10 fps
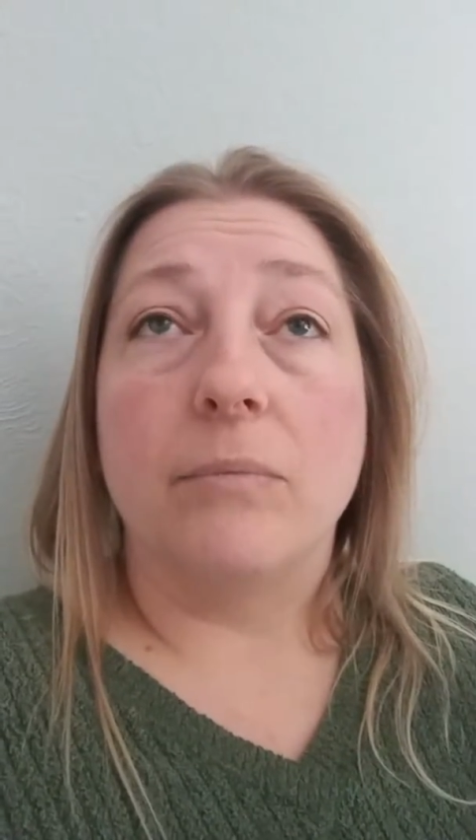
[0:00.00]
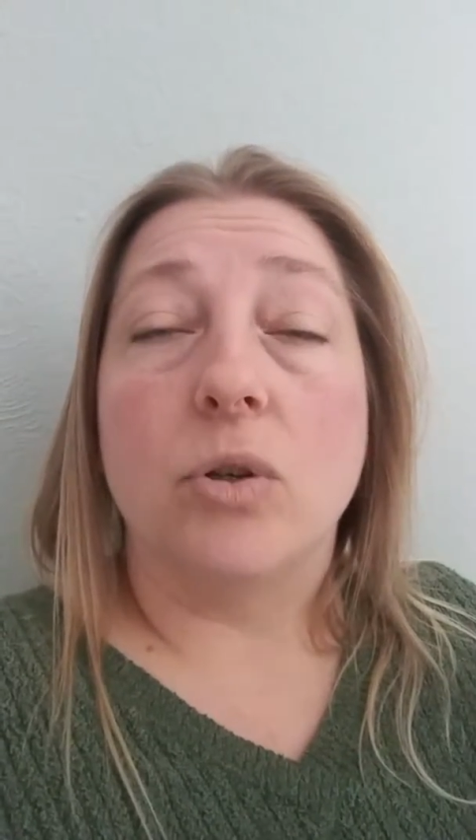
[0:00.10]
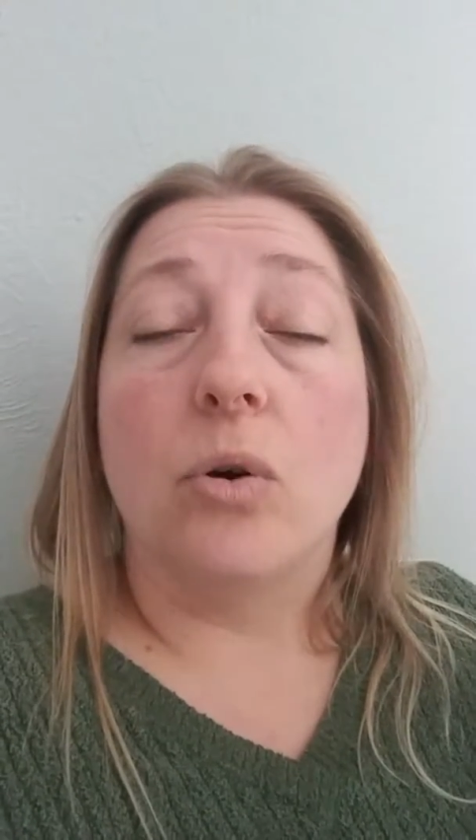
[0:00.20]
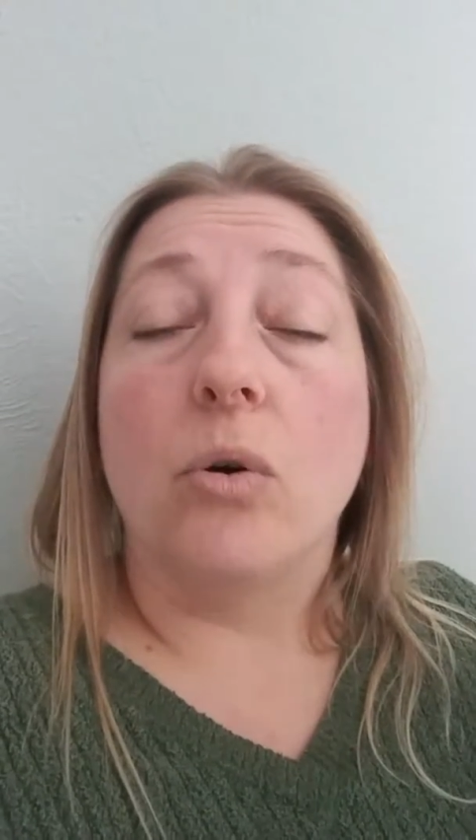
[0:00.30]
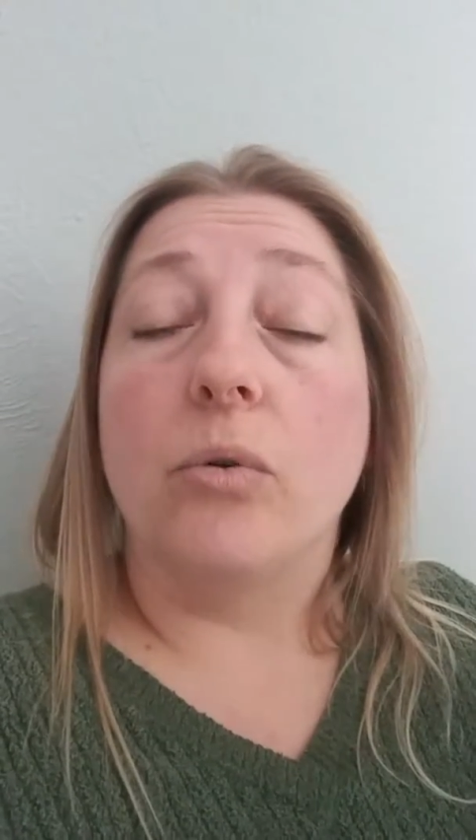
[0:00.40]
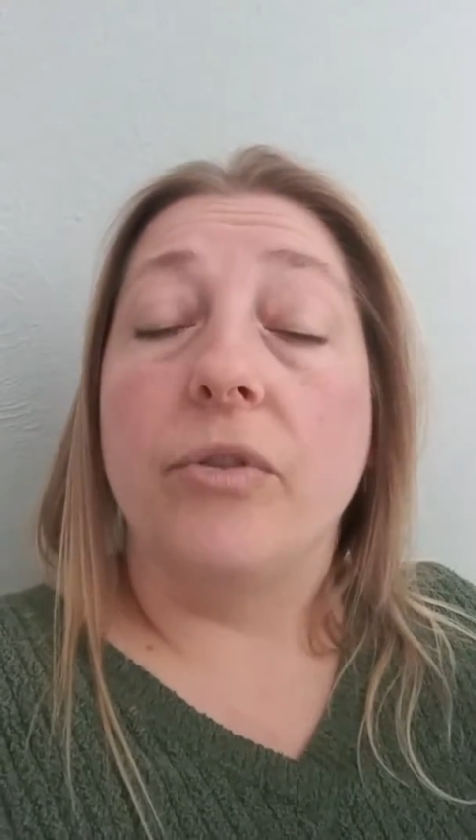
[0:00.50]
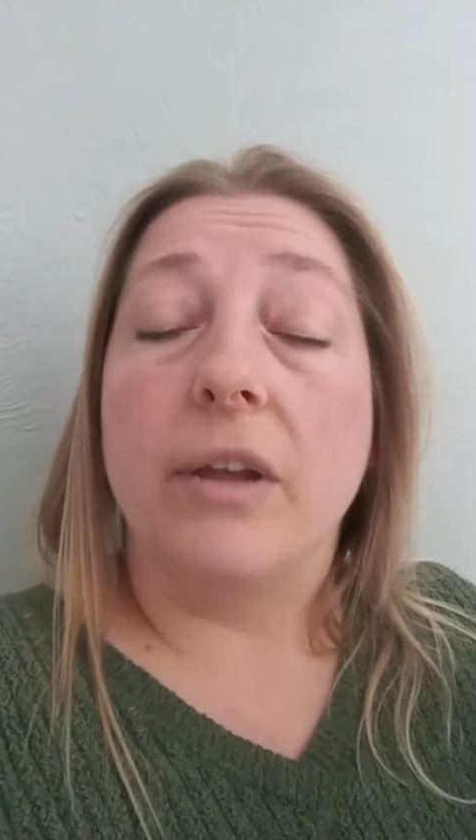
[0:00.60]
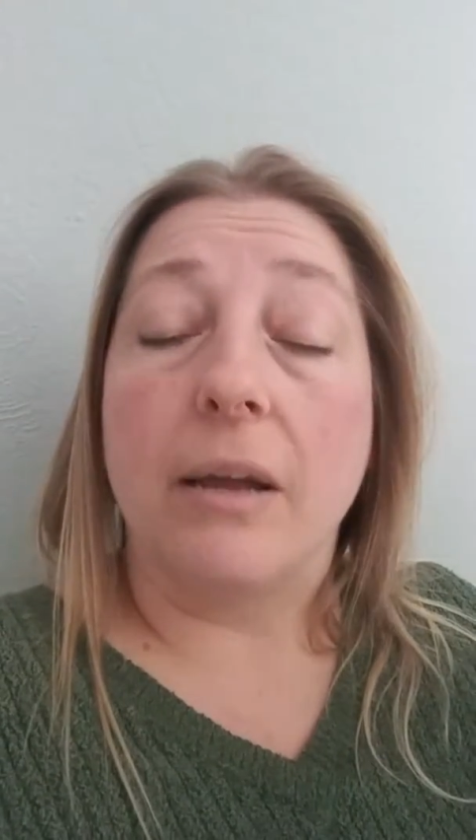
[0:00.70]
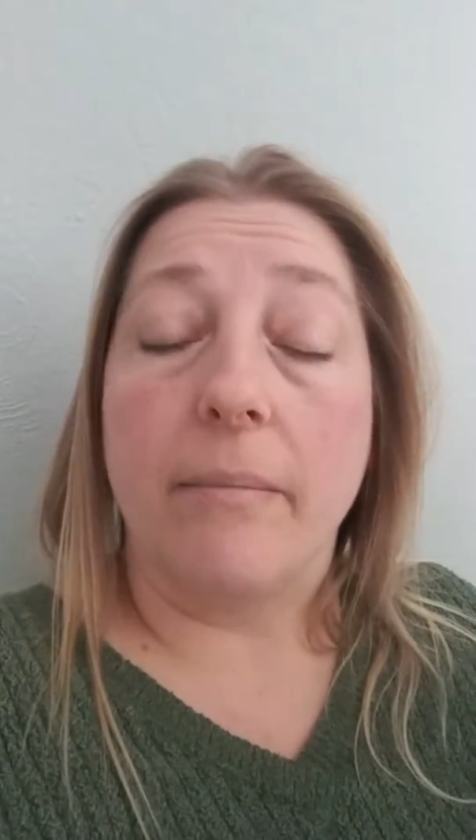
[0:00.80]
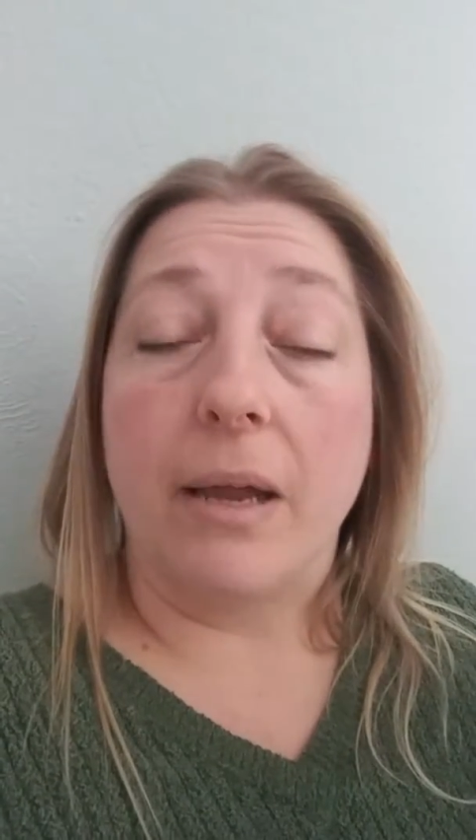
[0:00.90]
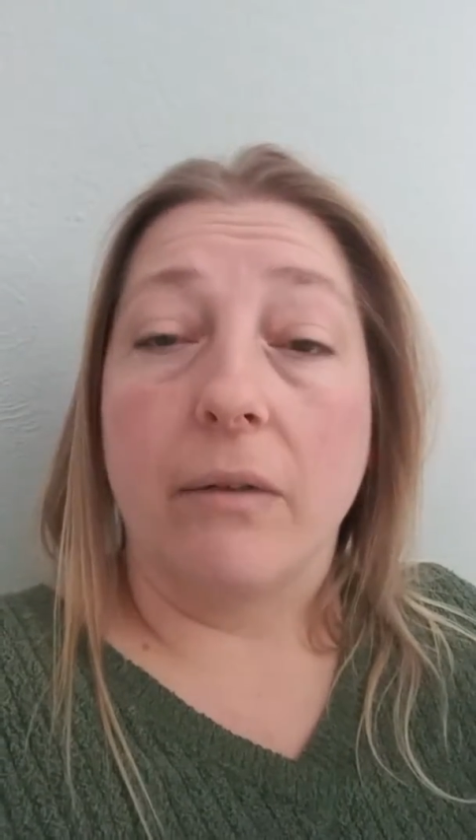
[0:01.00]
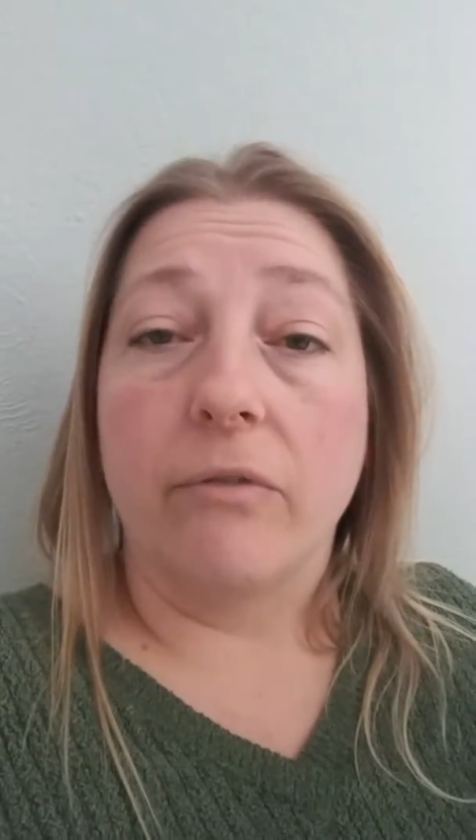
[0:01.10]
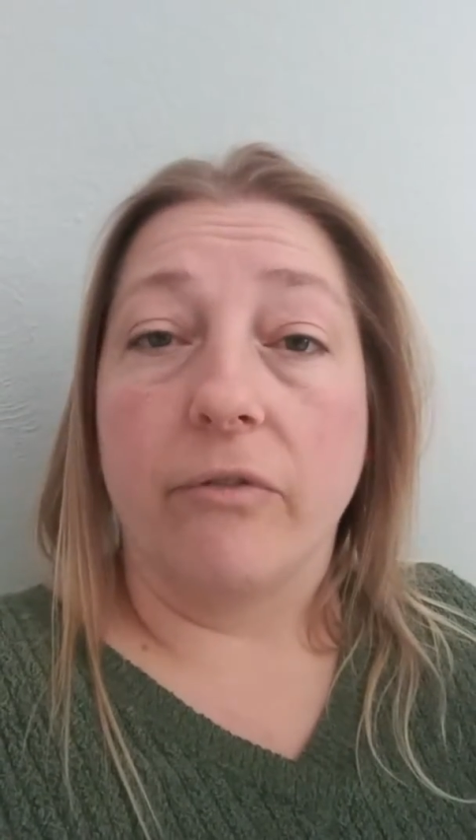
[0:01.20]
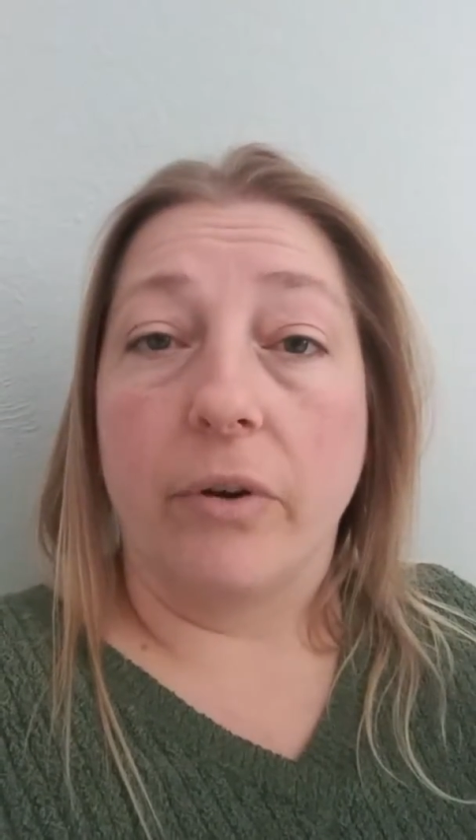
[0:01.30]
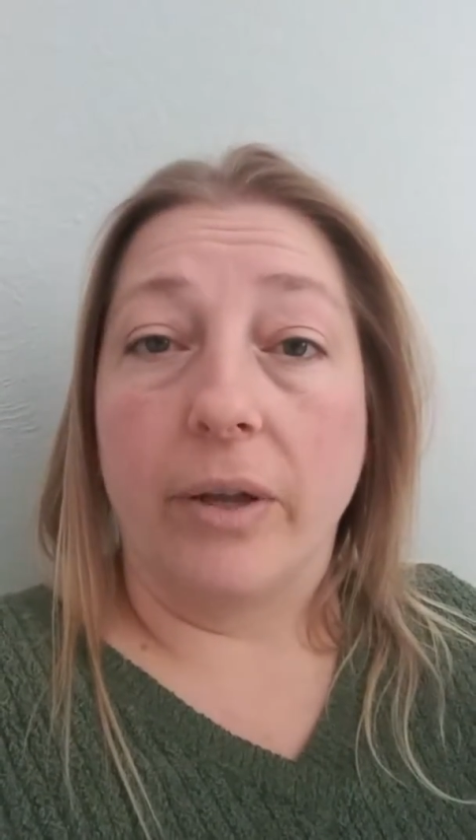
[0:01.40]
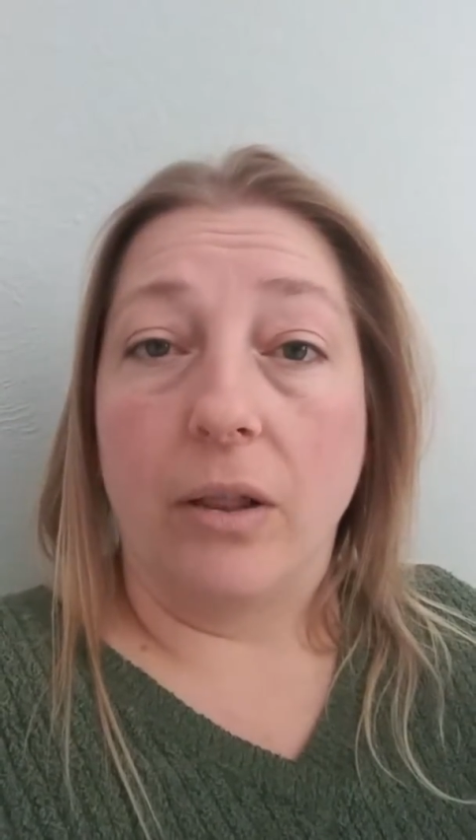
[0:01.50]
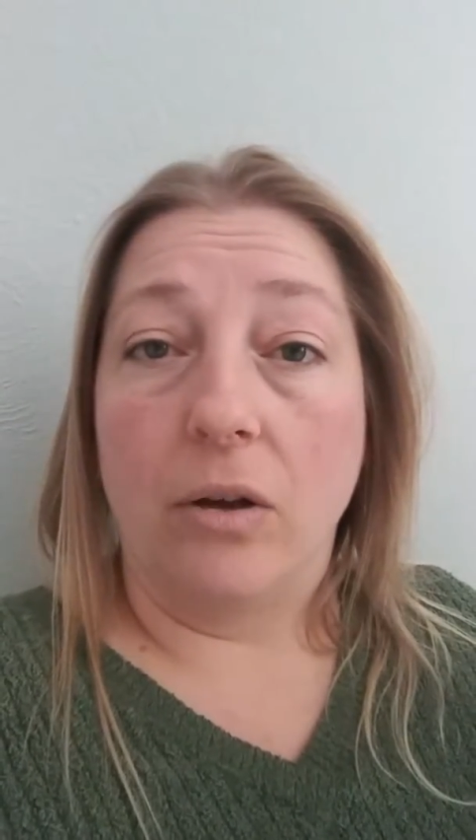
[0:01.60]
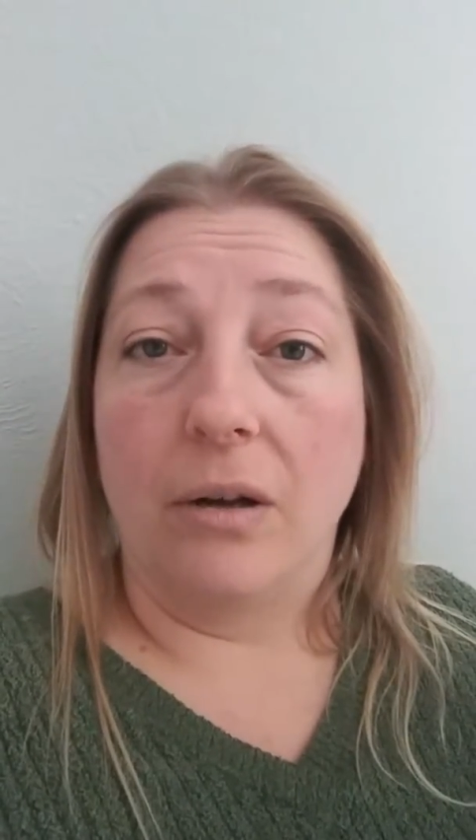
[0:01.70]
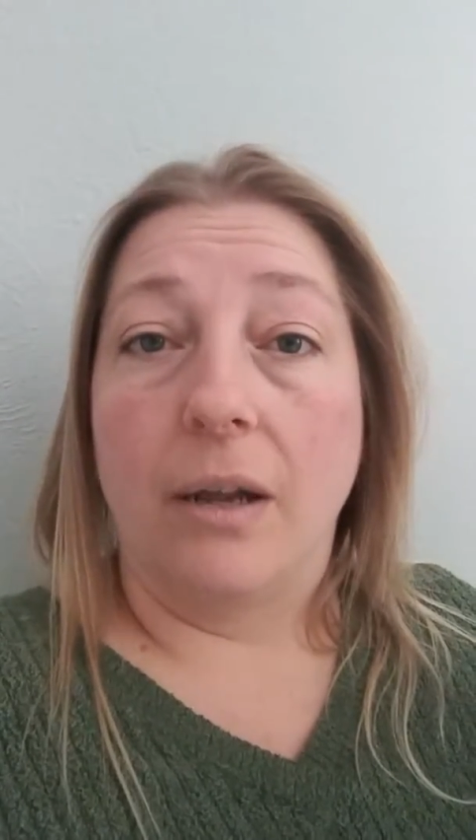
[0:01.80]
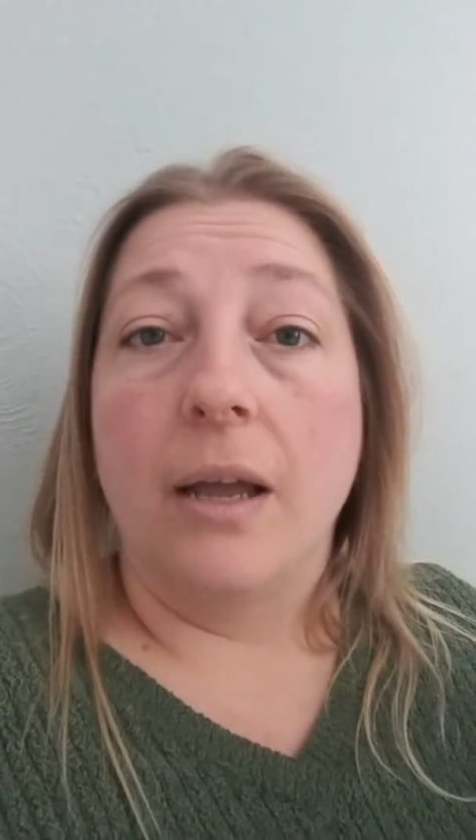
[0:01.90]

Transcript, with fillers: hold the command for very long.